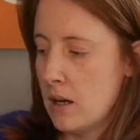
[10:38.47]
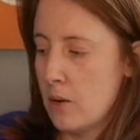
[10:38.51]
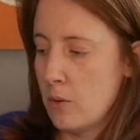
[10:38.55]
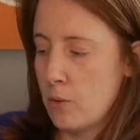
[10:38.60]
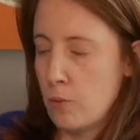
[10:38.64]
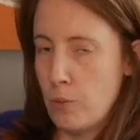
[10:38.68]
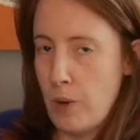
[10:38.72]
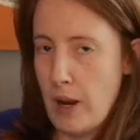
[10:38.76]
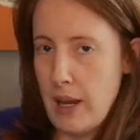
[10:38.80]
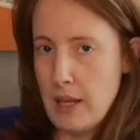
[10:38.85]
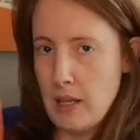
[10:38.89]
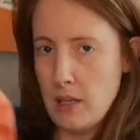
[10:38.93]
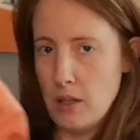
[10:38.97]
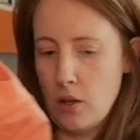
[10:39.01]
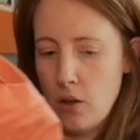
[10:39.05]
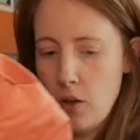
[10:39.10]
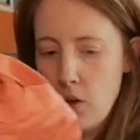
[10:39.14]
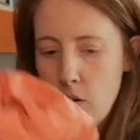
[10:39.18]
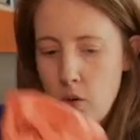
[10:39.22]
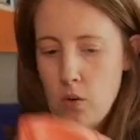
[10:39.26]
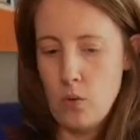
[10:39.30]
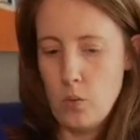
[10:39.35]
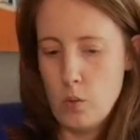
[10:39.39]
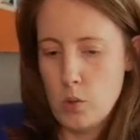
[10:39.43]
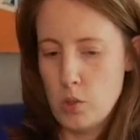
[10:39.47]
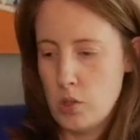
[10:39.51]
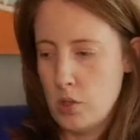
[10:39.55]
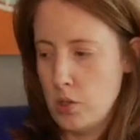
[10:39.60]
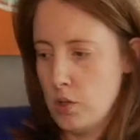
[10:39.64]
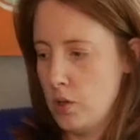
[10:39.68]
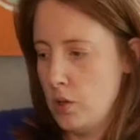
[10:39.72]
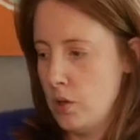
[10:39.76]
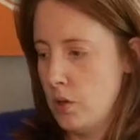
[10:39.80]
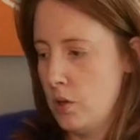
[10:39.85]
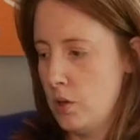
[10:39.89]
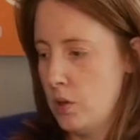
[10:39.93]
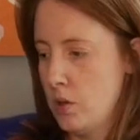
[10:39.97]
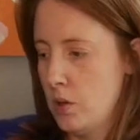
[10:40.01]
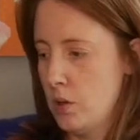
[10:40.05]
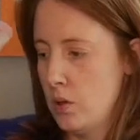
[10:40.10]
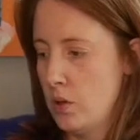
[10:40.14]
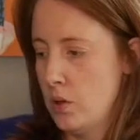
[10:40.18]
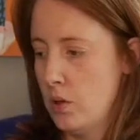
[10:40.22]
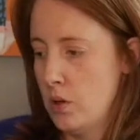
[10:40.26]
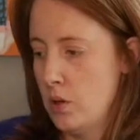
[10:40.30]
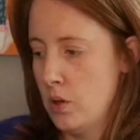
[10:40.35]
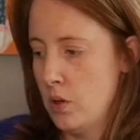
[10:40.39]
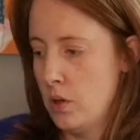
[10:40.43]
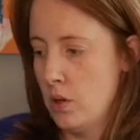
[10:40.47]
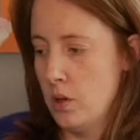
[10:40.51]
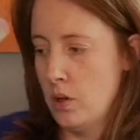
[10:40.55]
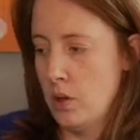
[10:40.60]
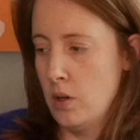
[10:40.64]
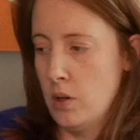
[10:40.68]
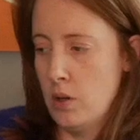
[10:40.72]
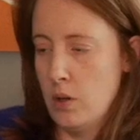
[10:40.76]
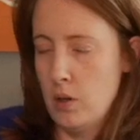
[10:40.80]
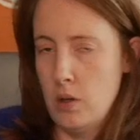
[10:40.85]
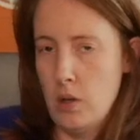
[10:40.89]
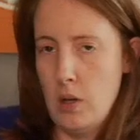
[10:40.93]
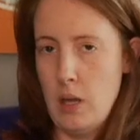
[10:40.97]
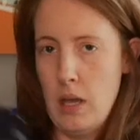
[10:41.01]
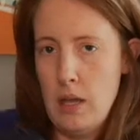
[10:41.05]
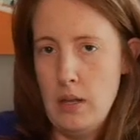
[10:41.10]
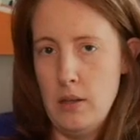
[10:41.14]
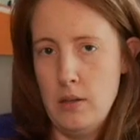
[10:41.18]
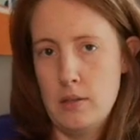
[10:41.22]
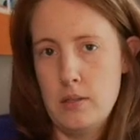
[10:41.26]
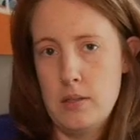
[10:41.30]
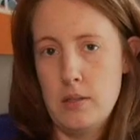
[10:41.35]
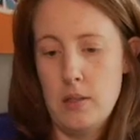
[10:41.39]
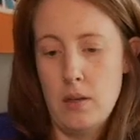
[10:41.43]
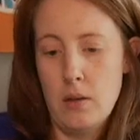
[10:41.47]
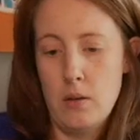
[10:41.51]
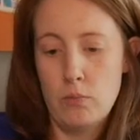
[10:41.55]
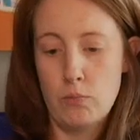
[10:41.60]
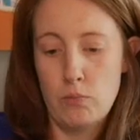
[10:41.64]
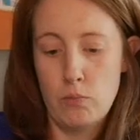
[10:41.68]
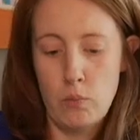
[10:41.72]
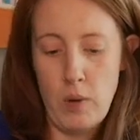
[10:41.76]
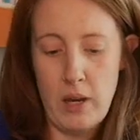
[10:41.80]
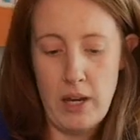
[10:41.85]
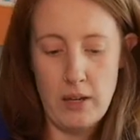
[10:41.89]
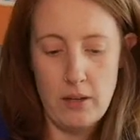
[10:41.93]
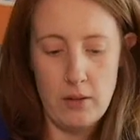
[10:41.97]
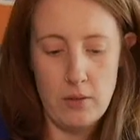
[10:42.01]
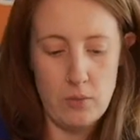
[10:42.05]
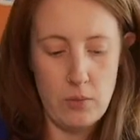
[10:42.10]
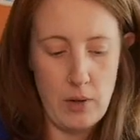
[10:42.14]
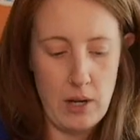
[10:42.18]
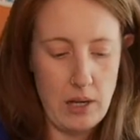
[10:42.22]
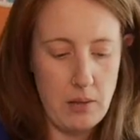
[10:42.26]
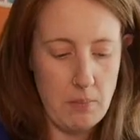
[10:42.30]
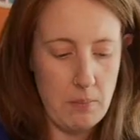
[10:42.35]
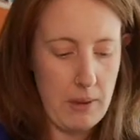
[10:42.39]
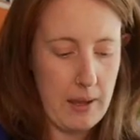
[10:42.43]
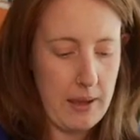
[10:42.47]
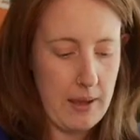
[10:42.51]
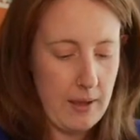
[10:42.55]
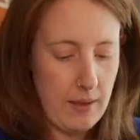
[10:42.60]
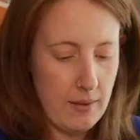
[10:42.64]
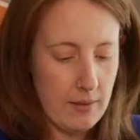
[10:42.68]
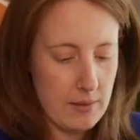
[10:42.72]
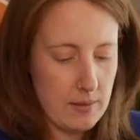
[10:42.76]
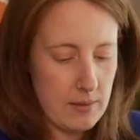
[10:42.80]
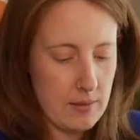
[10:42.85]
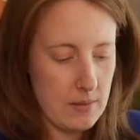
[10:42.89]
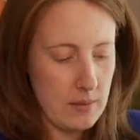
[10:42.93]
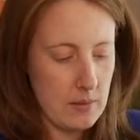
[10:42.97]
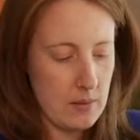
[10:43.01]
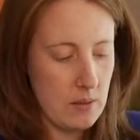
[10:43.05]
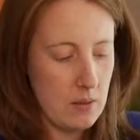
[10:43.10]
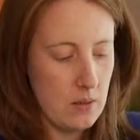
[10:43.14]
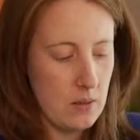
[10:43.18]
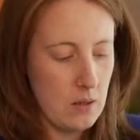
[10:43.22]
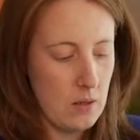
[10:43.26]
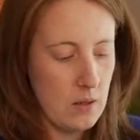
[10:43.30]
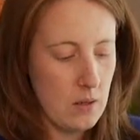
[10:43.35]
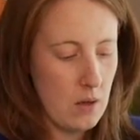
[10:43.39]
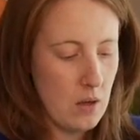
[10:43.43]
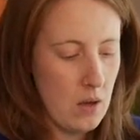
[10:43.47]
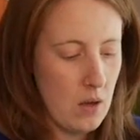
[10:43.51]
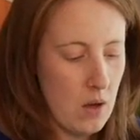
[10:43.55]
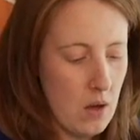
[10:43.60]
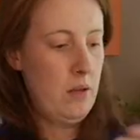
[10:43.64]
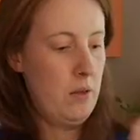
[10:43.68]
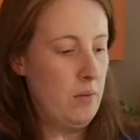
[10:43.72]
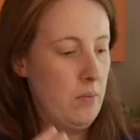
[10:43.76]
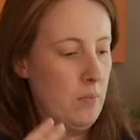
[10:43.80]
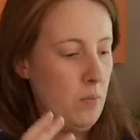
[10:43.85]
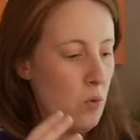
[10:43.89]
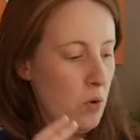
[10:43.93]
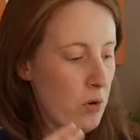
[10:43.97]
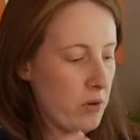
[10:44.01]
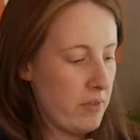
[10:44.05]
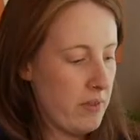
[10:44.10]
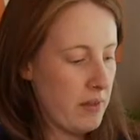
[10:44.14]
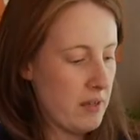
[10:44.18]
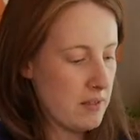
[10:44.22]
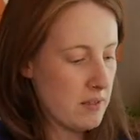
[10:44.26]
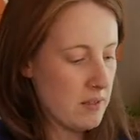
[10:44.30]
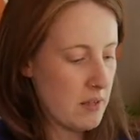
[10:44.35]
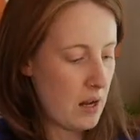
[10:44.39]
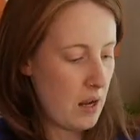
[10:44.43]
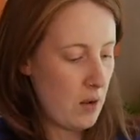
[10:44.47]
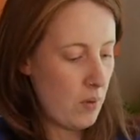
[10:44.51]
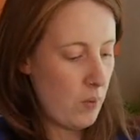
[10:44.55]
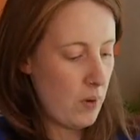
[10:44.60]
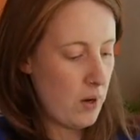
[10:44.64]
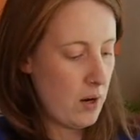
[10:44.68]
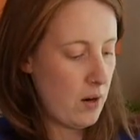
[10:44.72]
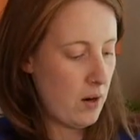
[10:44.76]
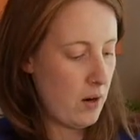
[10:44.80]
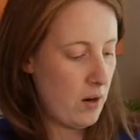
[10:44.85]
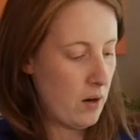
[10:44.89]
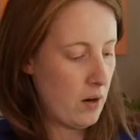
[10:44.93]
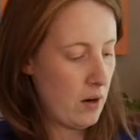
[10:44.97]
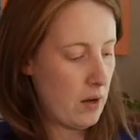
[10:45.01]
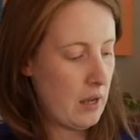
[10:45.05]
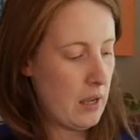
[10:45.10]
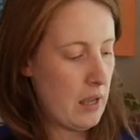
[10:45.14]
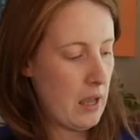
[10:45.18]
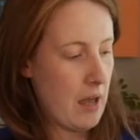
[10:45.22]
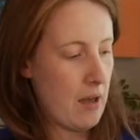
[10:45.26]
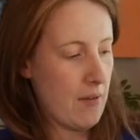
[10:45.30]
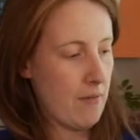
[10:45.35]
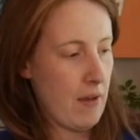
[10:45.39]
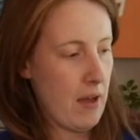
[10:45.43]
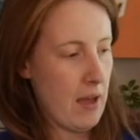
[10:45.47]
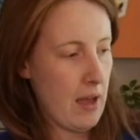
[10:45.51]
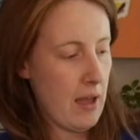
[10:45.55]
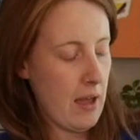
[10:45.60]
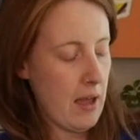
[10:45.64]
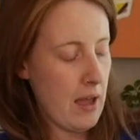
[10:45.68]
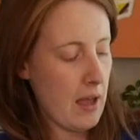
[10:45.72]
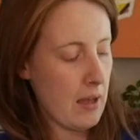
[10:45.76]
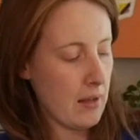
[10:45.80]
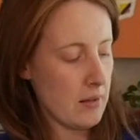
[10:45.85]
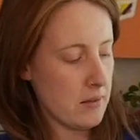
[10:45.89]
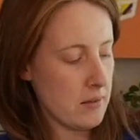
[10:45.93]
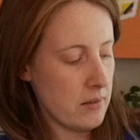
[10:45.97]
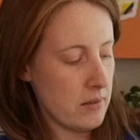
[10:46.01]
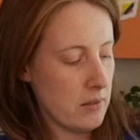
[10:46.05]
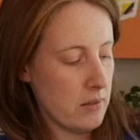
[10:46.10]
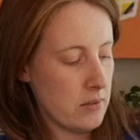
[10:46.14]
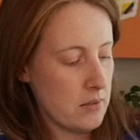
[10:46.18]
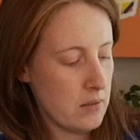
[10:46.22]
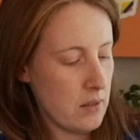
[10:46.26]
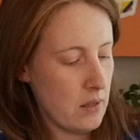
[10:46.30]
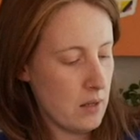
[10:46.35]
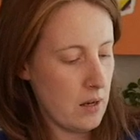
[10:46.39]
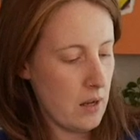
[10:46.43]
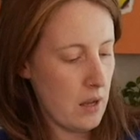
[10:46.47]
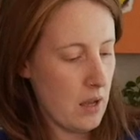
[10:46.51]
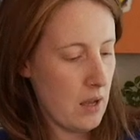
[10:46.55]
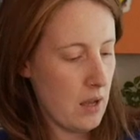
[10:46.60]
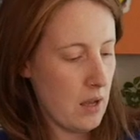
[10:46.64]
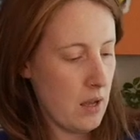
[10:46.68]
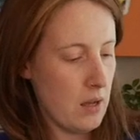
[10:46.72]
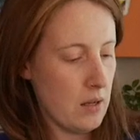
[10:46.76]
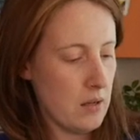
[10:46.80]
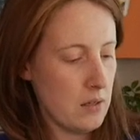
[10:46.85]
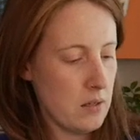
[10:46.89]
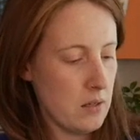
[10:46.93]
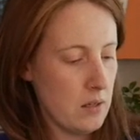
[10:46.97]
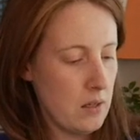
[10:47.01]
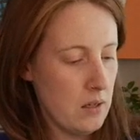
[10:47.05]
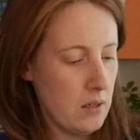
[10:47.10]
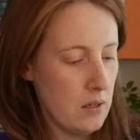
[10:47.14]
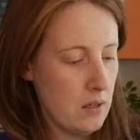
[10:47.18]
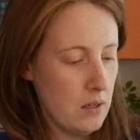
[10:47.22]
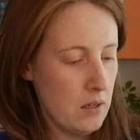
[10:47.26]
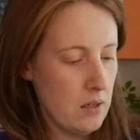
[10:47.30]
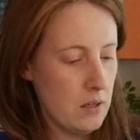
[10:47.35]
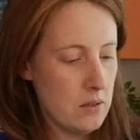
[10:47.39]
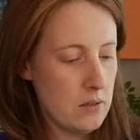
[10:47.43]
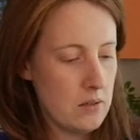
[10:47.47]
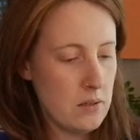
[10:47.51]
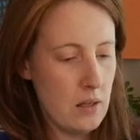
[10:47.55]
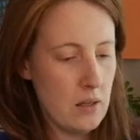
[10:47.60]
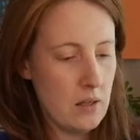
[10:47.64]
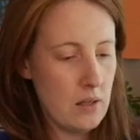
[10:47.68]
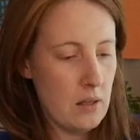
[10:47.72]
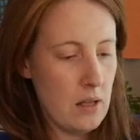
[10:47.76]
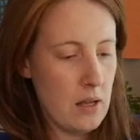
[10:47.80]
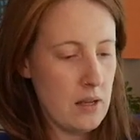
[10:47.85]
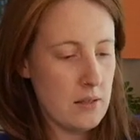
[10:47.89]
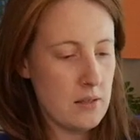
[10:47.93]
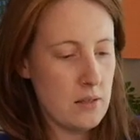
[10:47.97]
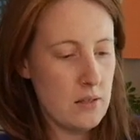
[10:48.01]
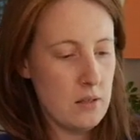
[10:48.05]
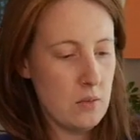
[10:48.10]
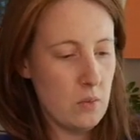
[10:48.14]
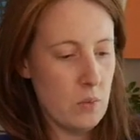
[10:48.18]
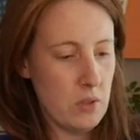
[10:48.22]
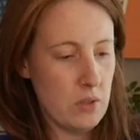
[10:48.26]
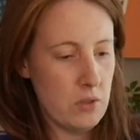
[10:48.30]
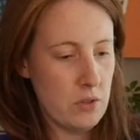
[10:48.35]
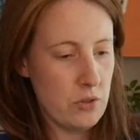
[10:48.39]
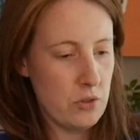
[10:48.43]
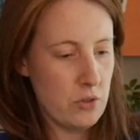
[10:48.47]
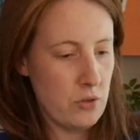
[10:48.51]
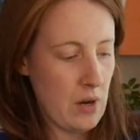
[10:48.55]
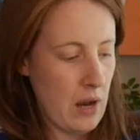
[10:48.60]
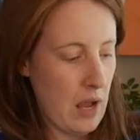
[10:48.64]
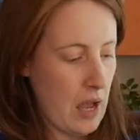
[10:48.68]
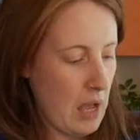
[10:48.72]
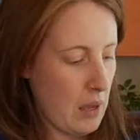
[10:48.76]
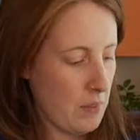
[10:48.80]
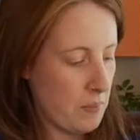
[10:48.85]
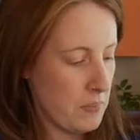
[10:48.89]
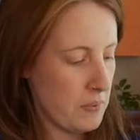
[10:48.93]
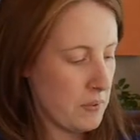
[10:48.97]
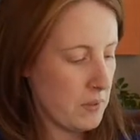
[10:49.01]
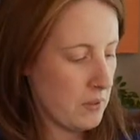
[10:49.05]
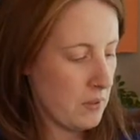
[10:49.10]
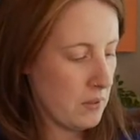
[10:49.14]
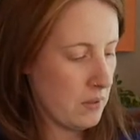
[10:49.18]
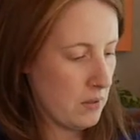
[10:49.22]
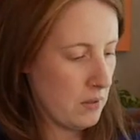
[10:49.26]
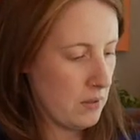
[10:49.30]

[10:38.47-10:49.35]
raincoat and rain pants. More things that I wear, I have a hat, sun hat, sunglasses with straps.